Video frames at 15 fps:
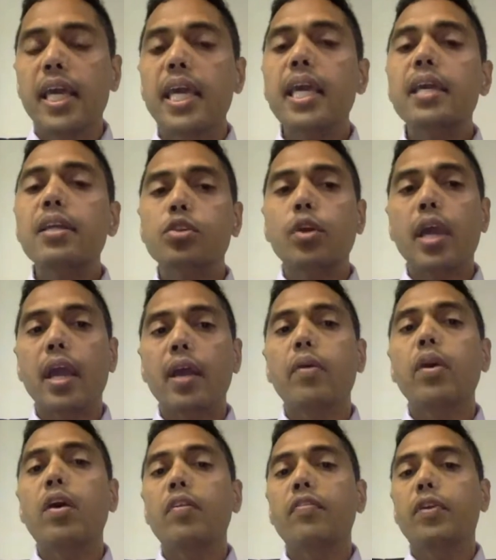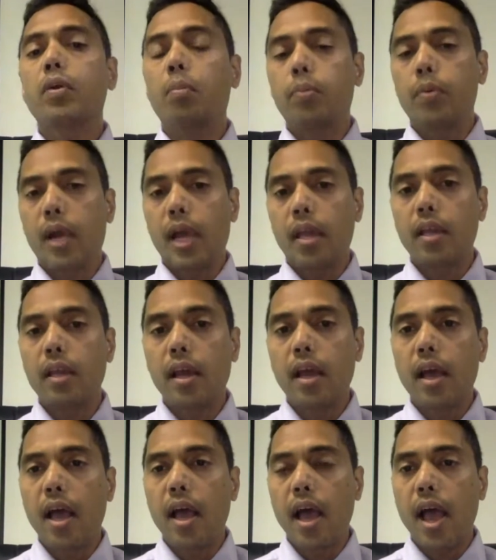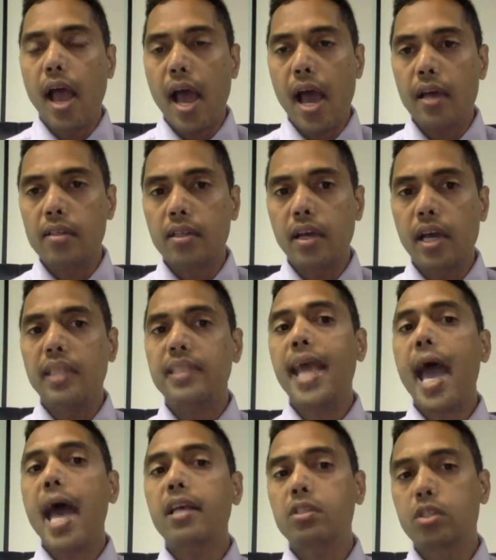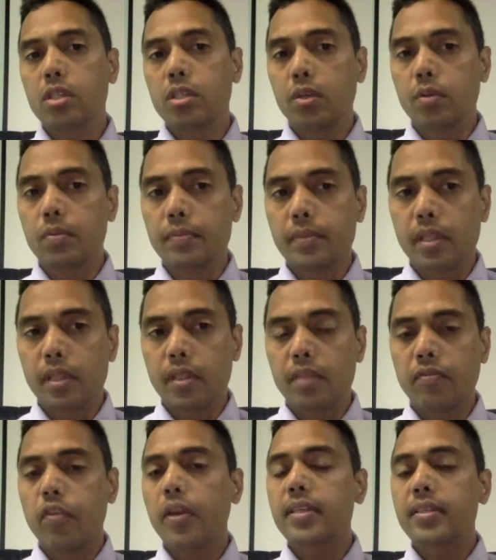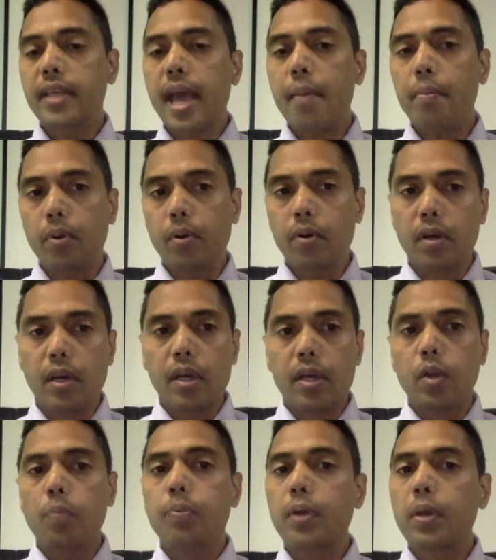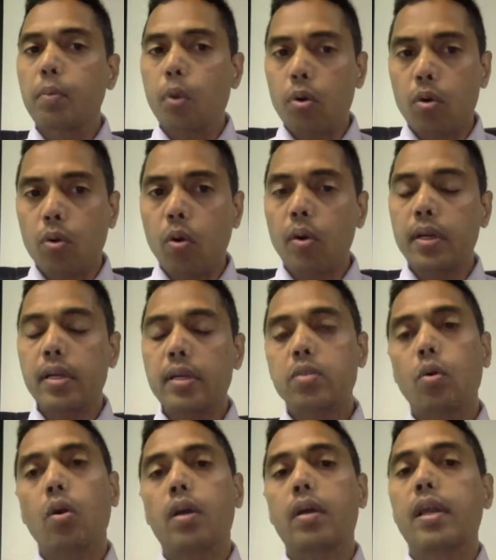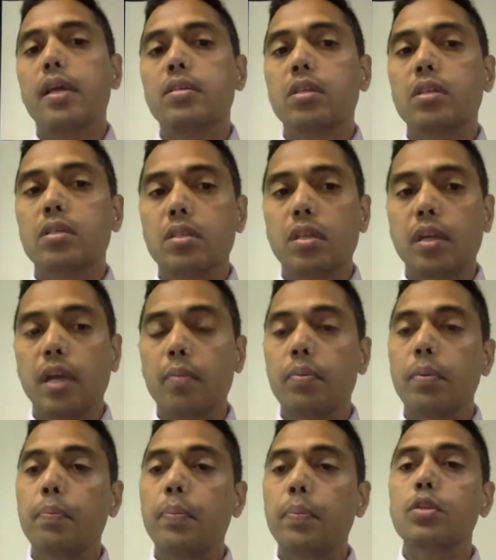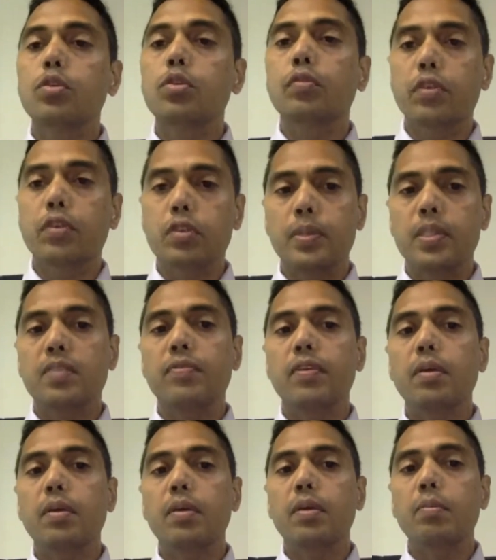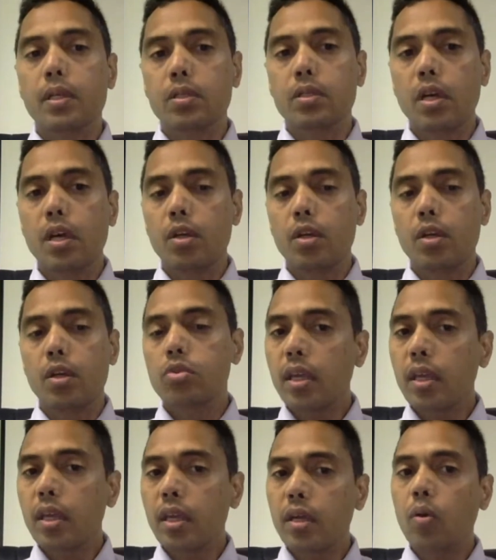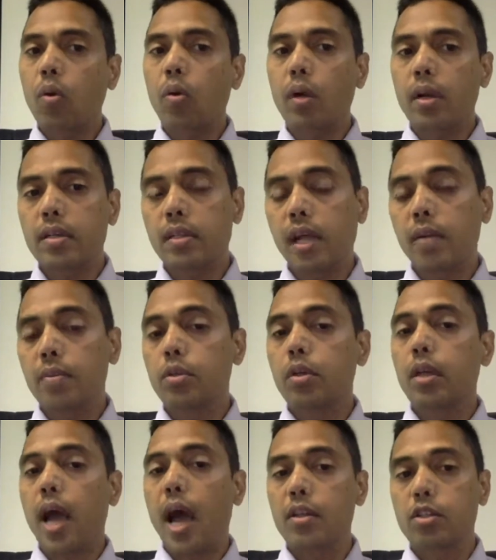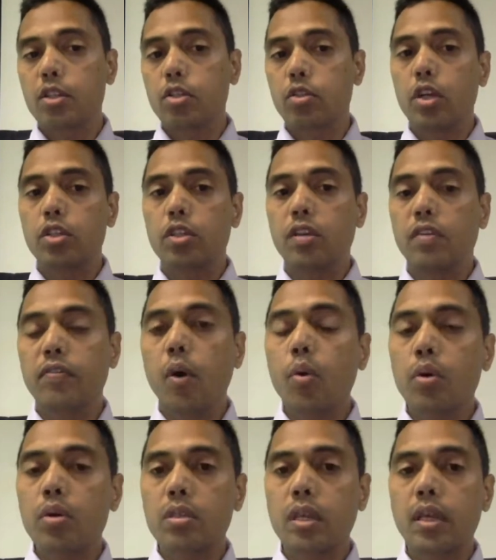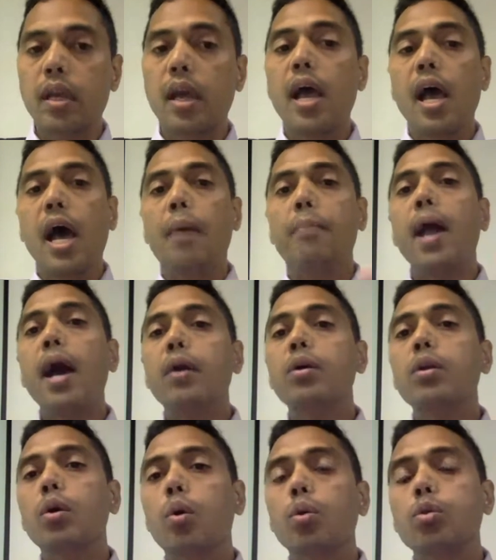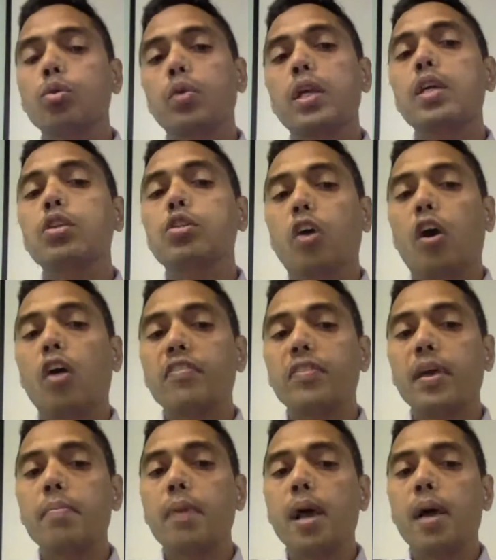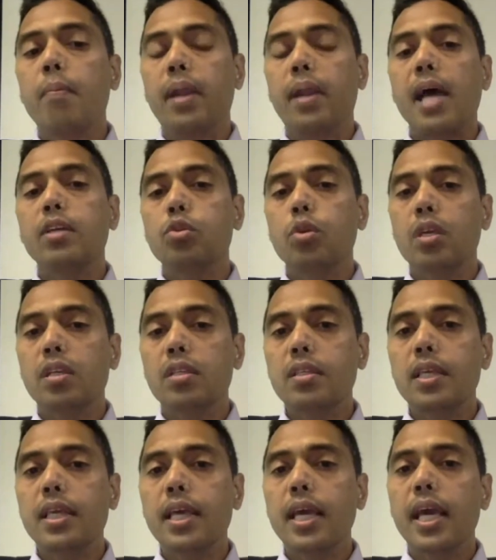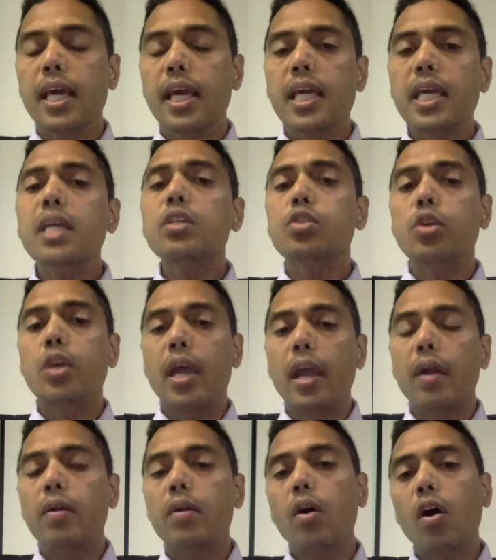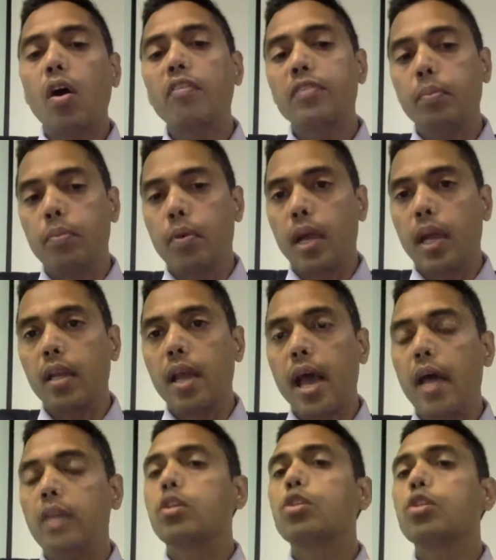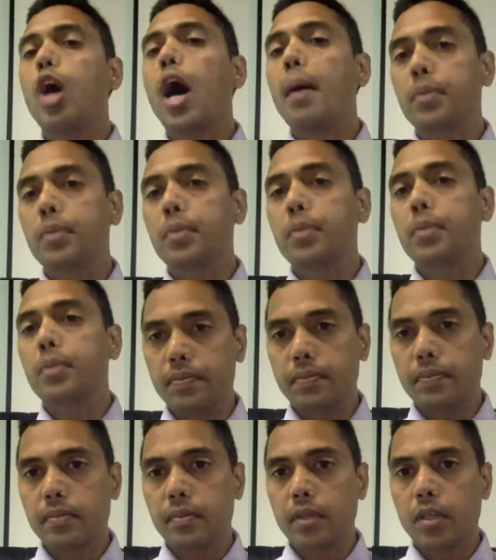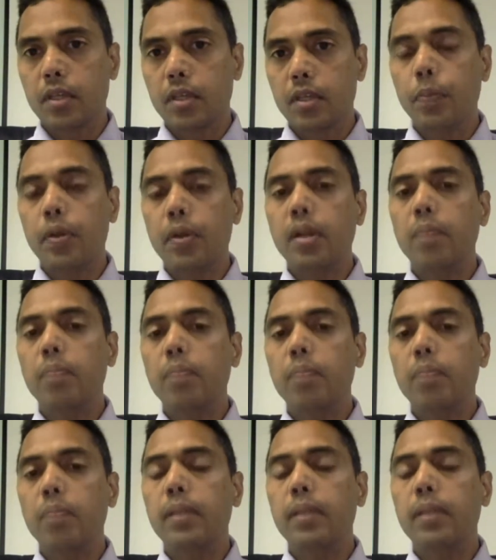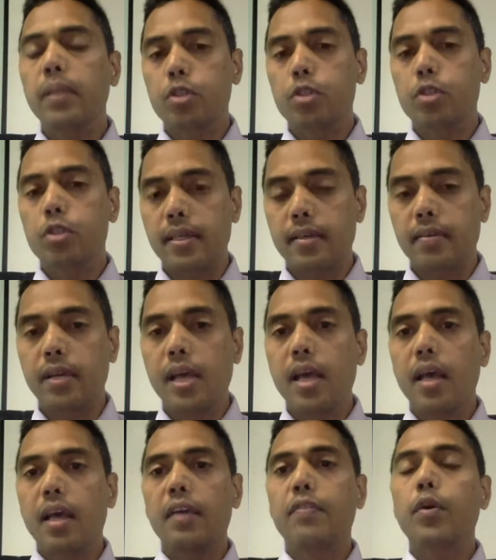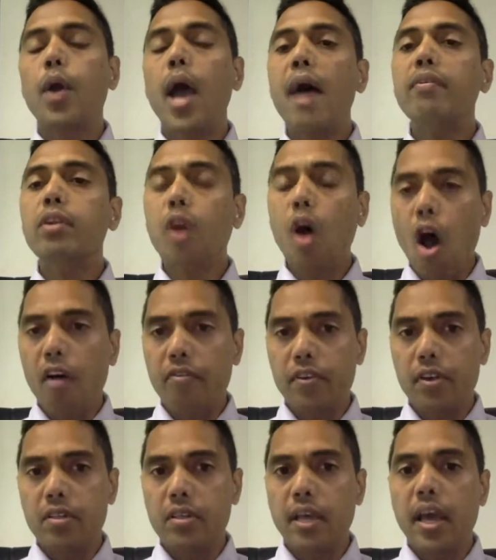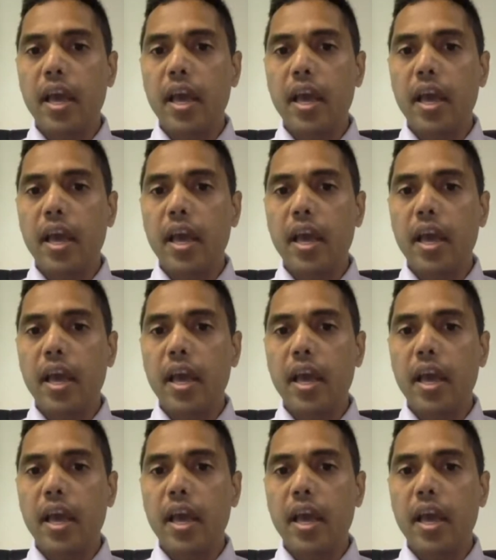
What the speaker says: each area of your brain has a task to do. For example, your premotor cortex organizes and prepares you for specific movements. Your cingulate cortex helps you in concentration and focusing. I'm not going to go through each of them, but as you can see, each area of the brain has a job to do. To put it in plain perspective, if you have an office,